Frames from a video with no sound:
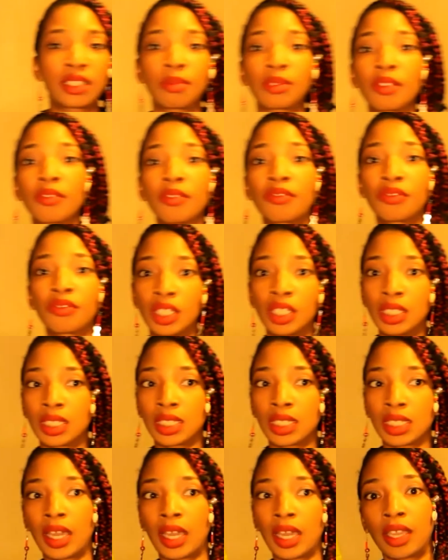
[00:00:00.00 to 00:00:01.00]
the front
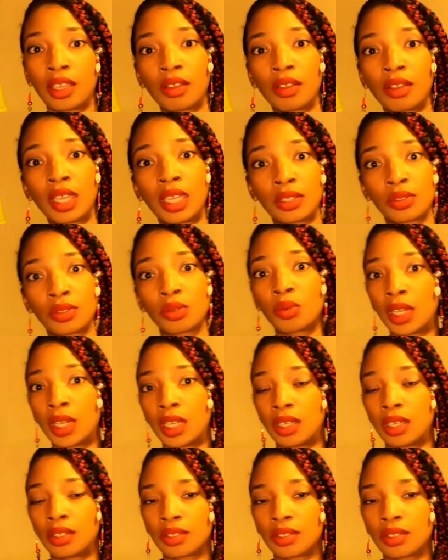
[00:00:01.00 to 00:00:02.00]
tire as
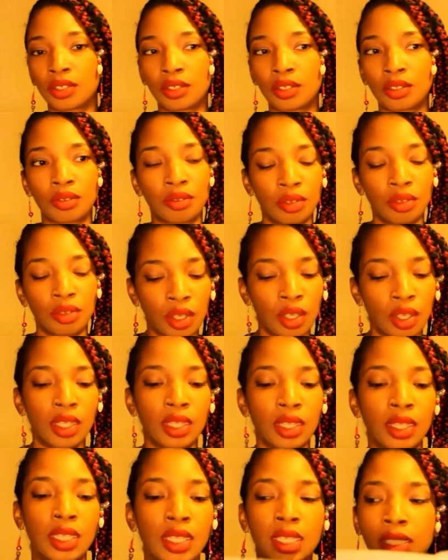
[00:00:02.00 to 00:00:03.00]
well. So
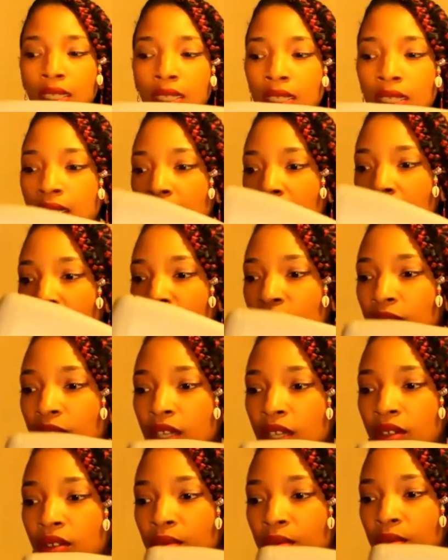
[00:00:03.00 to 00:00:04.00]
this is a
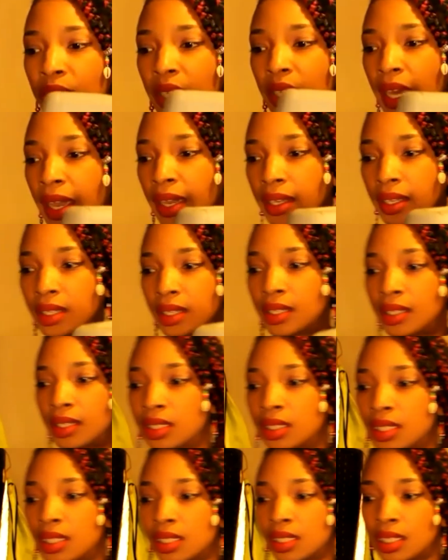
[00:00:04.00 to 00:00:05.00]
trainer block.
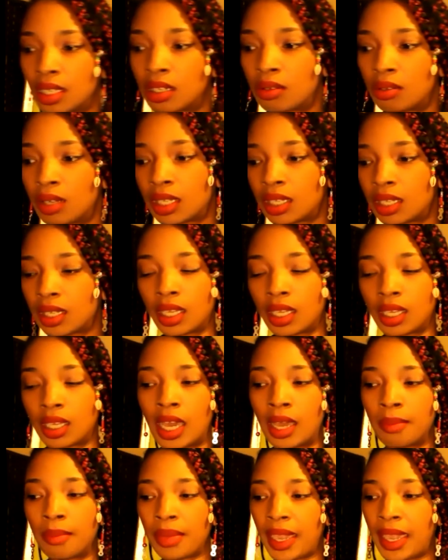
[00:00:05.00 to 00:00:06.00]
This is a quick, like,
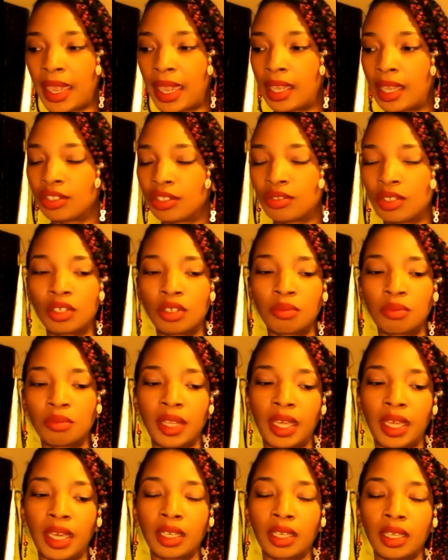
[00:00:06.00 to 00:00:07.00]
compact trainer
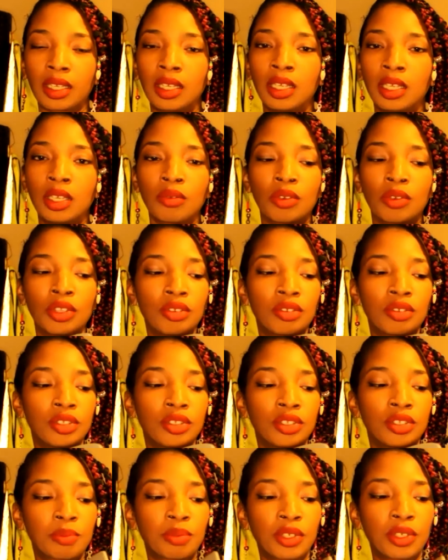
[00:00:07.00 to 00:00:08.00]
block where you can
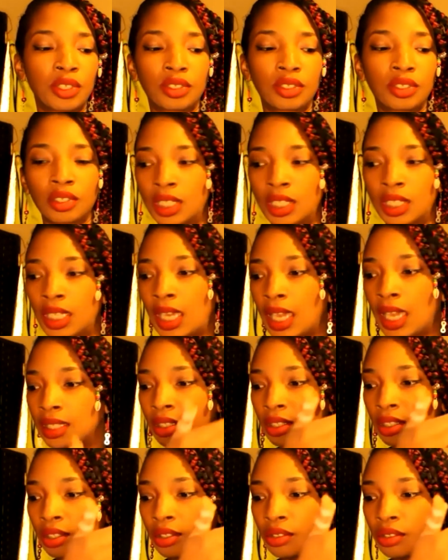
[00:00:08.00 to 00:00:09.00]
just put and it has a
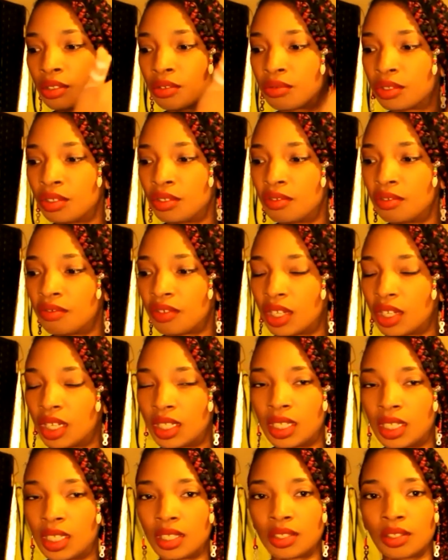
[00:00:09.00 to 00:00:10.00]
little groove on
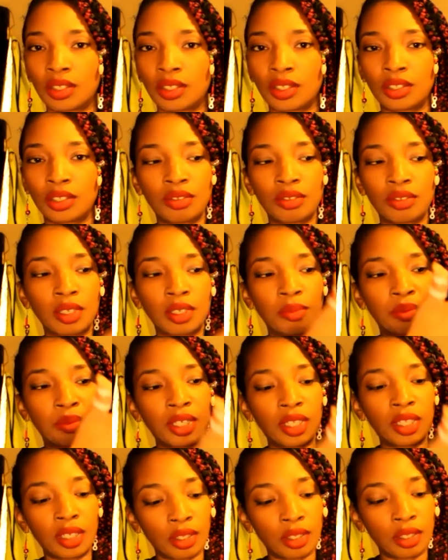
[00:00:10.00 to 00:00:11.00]
it so that you can
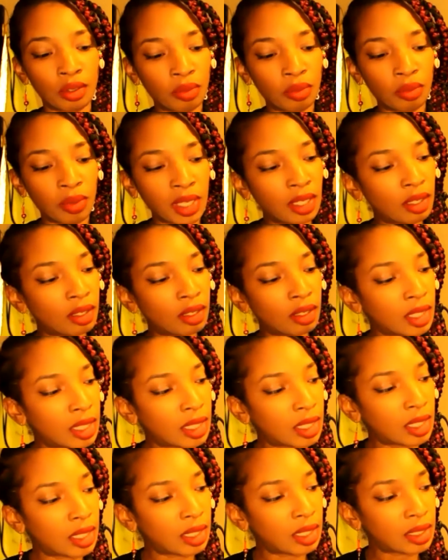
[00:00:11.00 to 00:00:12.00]
put your wheel
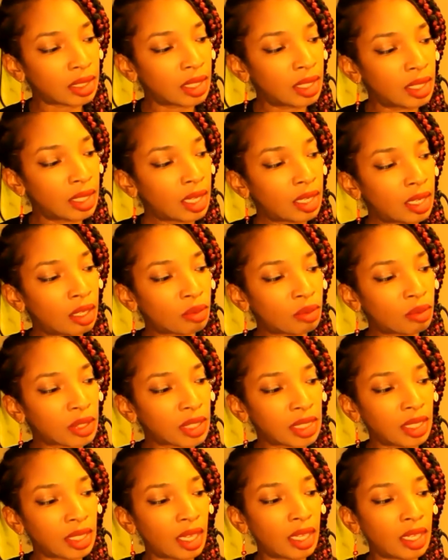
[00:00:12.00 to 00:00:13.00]
in it and it will
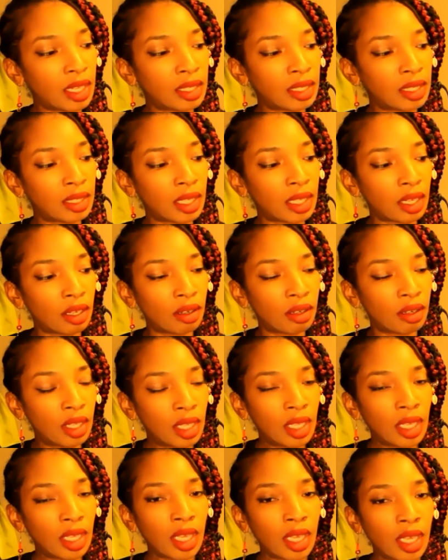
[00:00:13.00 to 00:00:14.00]
stay in there.
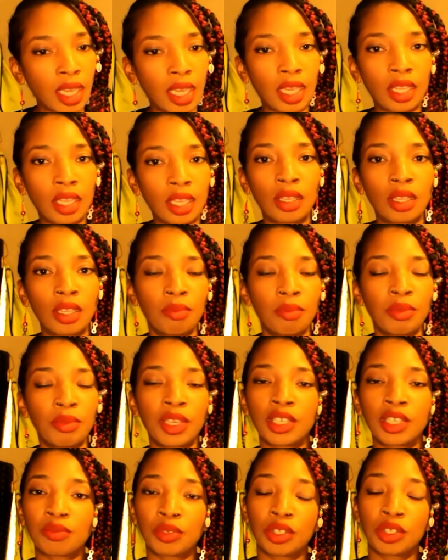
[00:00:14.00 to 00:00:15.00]
And
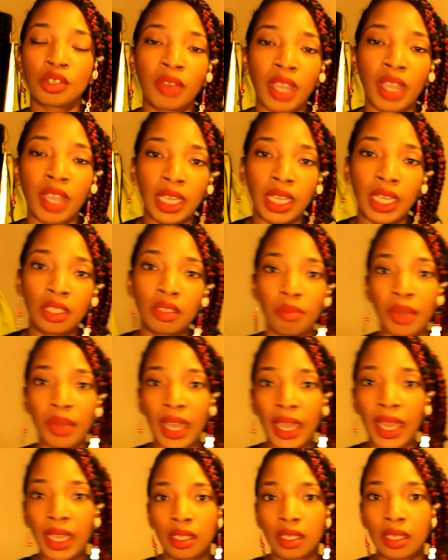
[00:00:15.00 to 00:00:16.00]
because when you're riding your
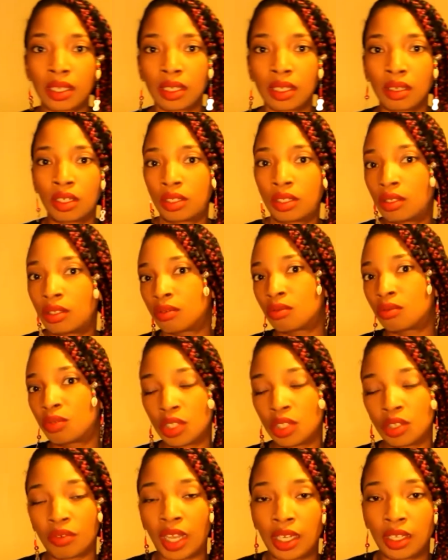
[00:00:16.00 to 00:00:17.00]
bike when
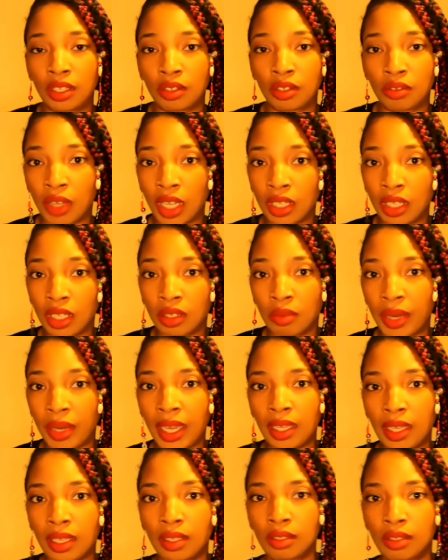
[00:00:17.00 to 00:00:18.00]
you're riding your regular
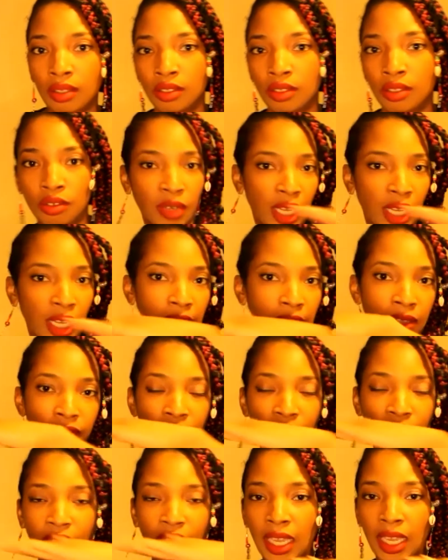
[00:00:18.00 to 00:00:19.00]
bike, you're riding it
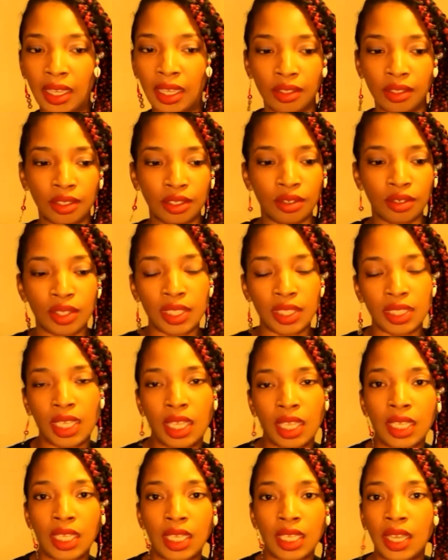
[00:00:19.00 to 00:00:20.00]
flat. So the
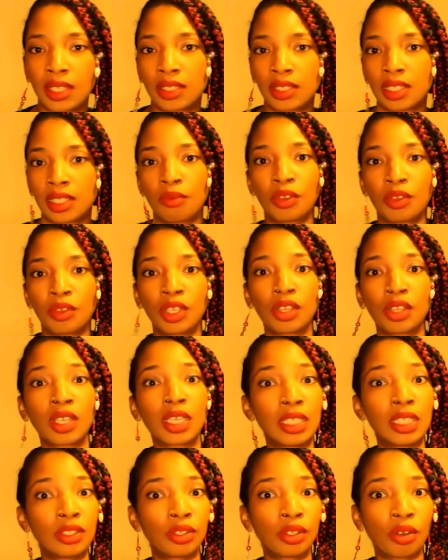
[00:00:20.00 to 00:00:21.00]
same concept when you're
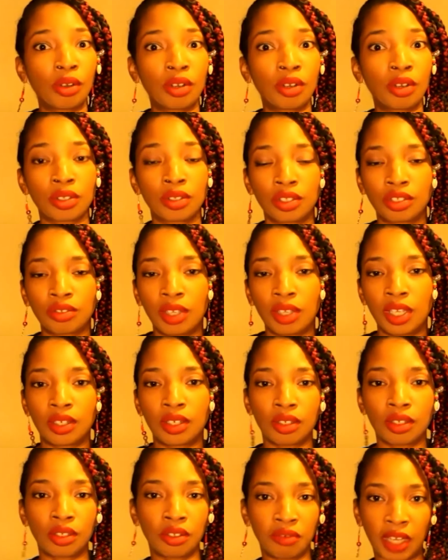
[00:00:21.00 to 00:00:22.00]
indoors on a
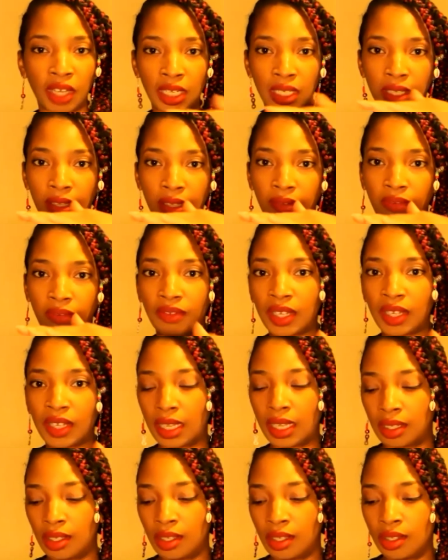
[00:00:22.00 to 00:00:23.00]
trainer, you're riding it flat.
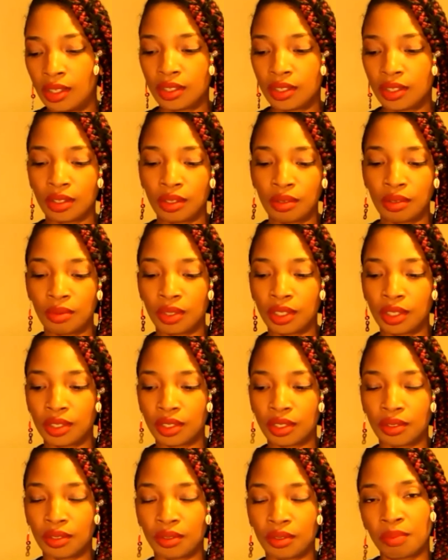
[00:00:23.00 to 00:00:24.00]
So you want
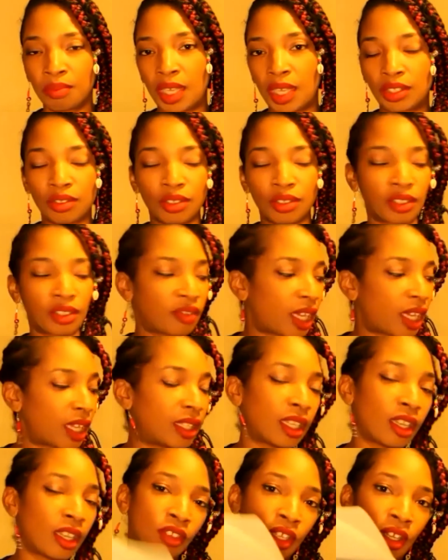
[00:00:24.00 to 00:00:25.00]
to make sure it's flat.
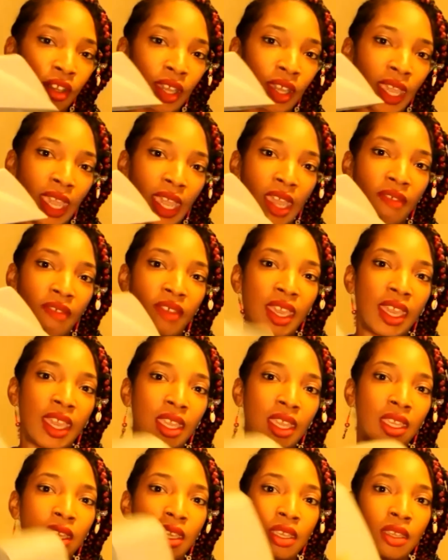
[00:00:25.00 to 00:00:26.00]
Now, if you don't have
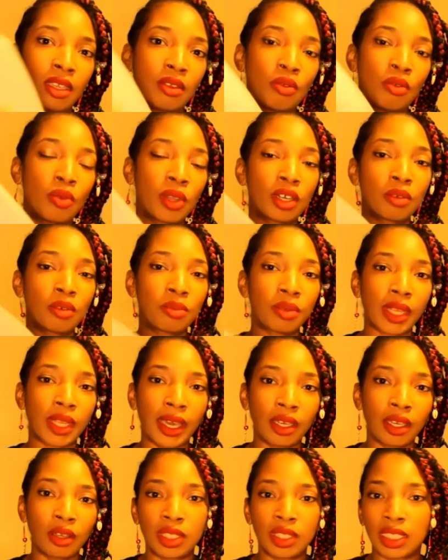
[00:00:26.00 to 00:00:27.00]
a wheel
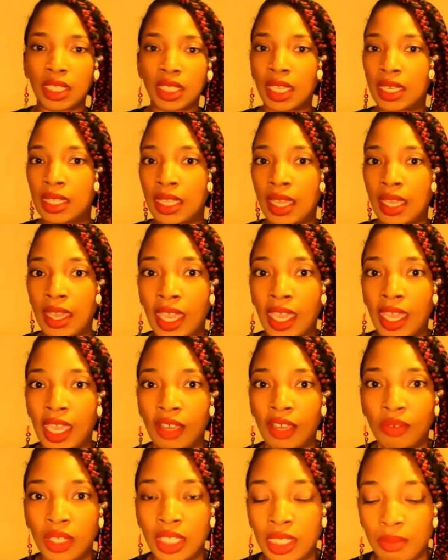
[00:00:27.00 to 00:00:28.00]
block, which I did not have
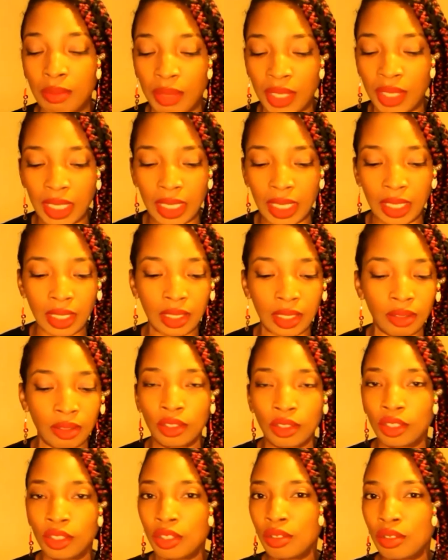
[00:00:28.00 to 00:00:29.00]
one in the beginning,
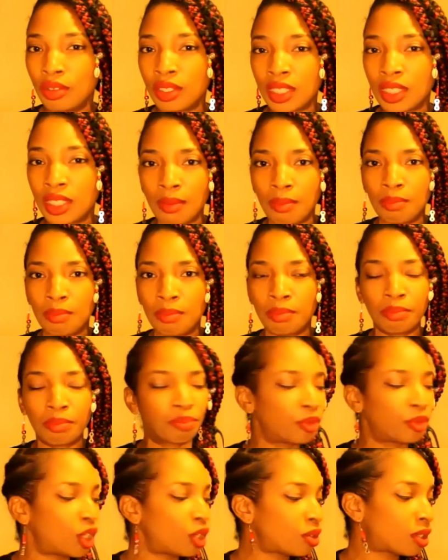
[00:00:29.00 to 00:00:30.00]
use some
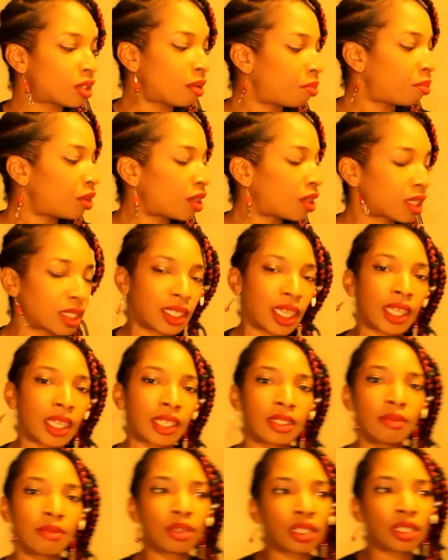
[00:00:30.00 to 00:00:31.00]
books, stack
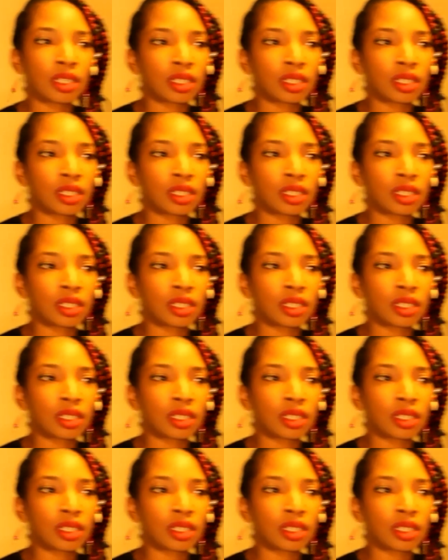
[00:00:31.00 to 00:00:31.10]
some books